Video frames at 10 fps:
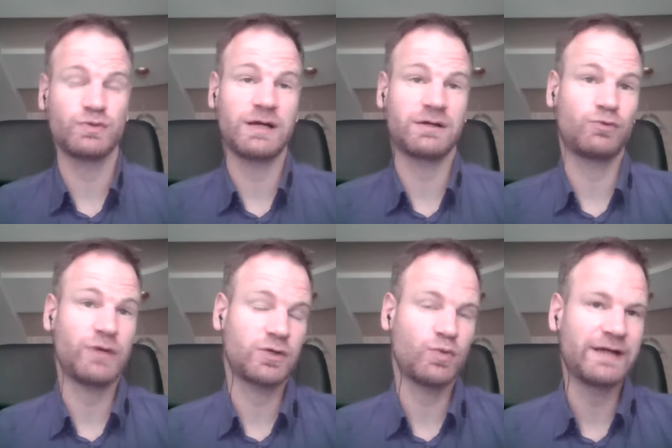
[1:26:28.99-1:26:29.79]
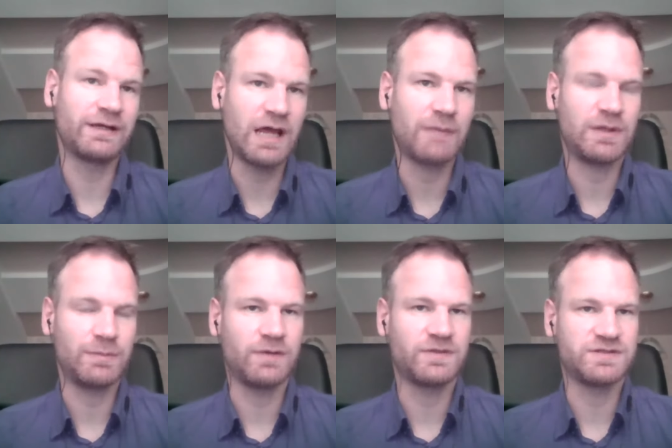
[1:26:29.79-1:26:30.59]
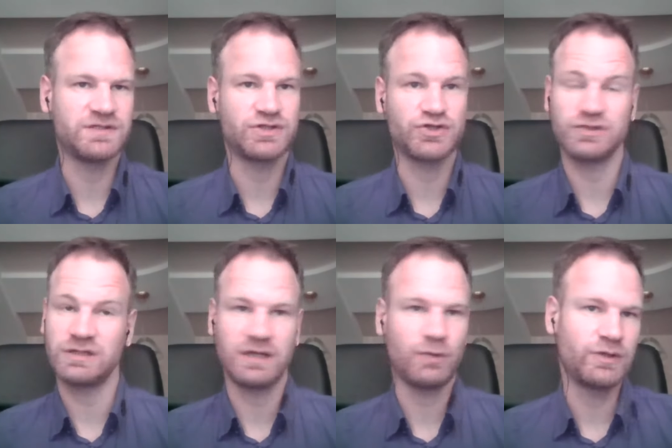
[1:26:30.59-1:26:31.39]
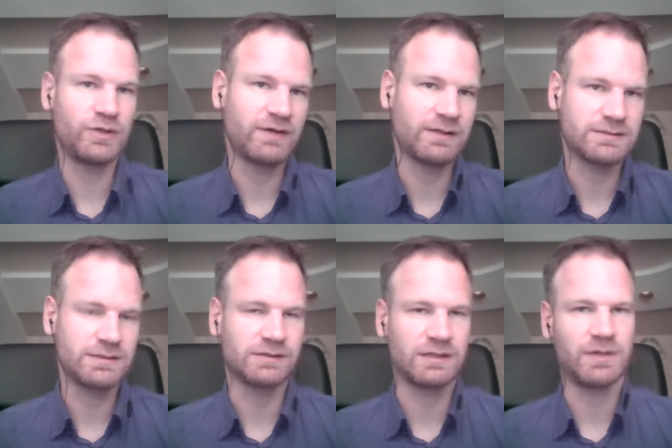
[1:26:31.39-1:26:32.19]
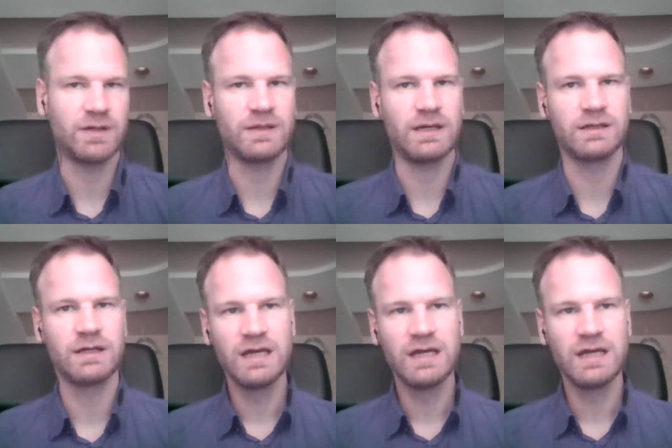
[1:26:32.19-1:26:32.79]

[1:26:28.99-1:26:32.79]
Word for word: we are quite, quite unhappy about this decision and they were never consulted about that.